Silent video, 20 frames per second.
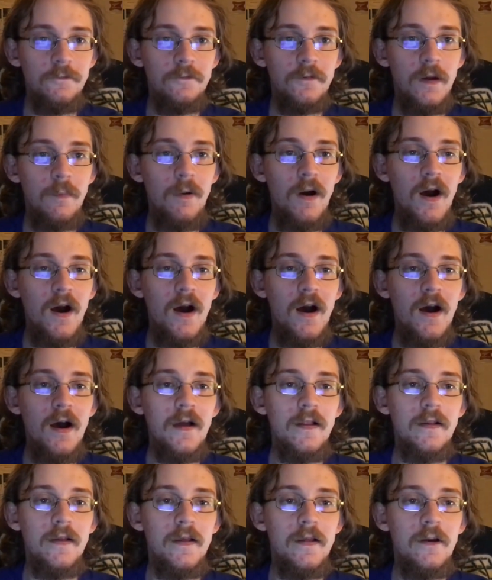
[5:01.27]
Come
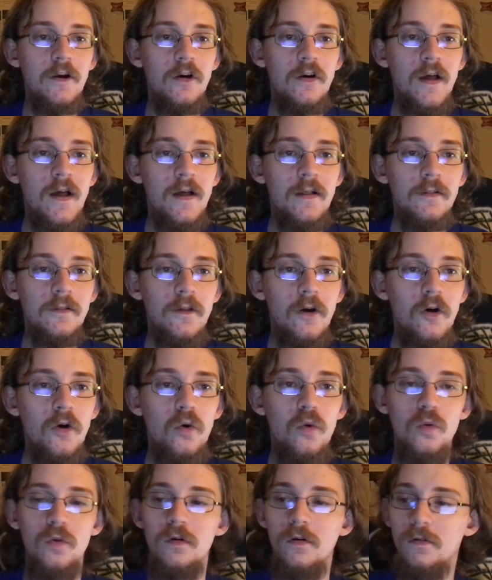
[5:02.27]
on, internet,
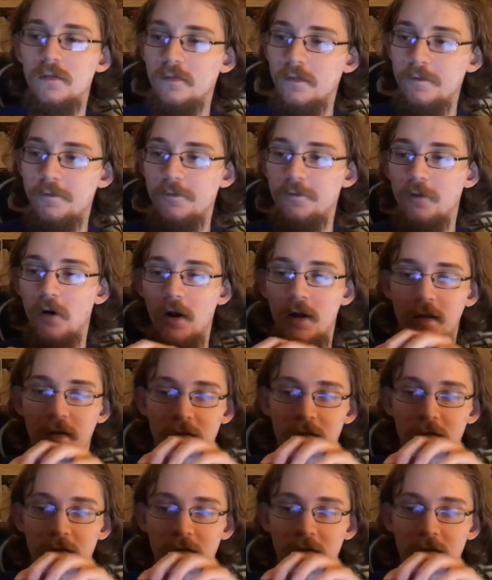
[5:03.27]
load. Fuck